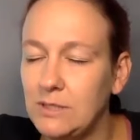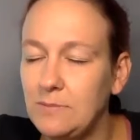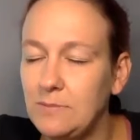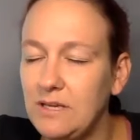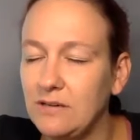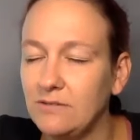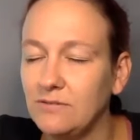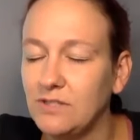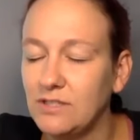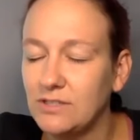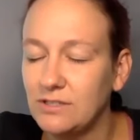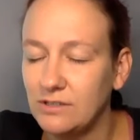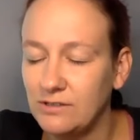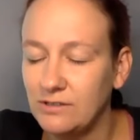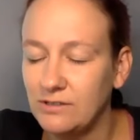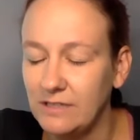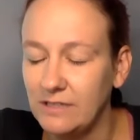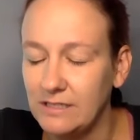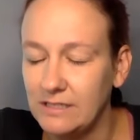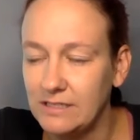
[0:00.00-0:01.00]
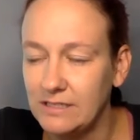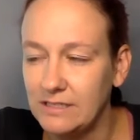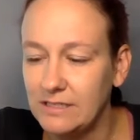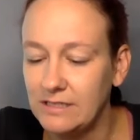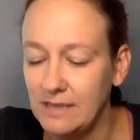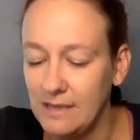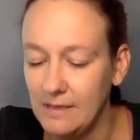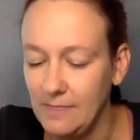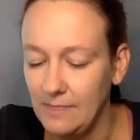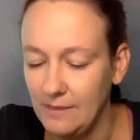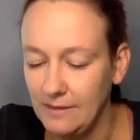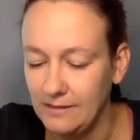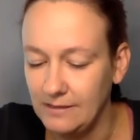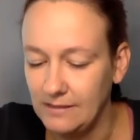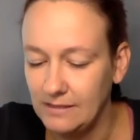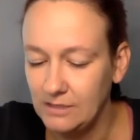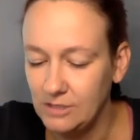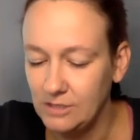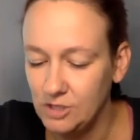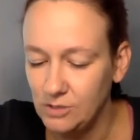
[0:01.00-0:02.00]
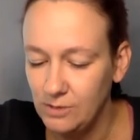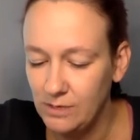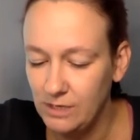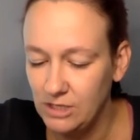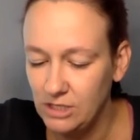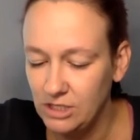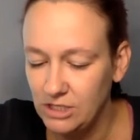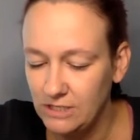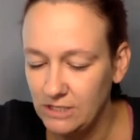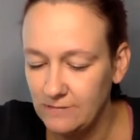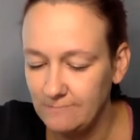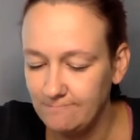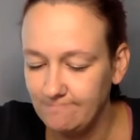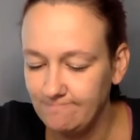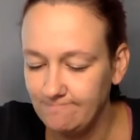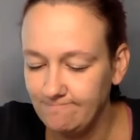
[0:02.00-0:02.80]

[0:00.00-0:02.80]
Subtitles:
to be of service in this situation?"